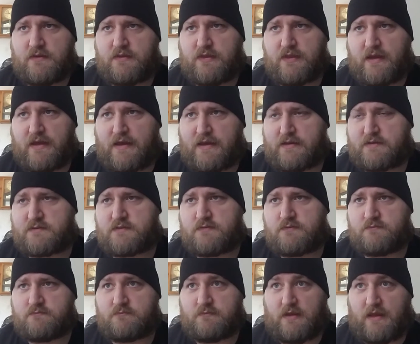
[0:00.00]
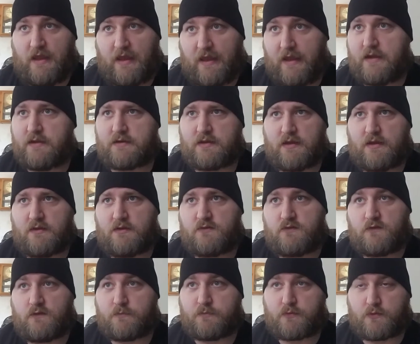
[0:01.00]
that had a
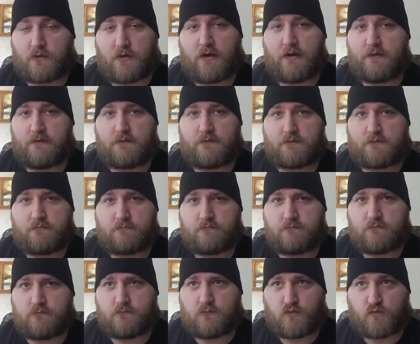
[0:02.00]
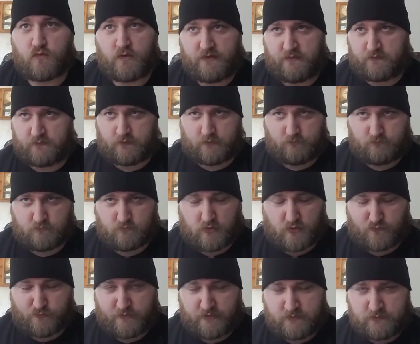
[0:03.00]
surprise wrist
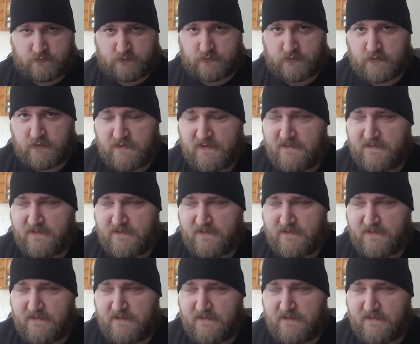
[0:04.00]
moment,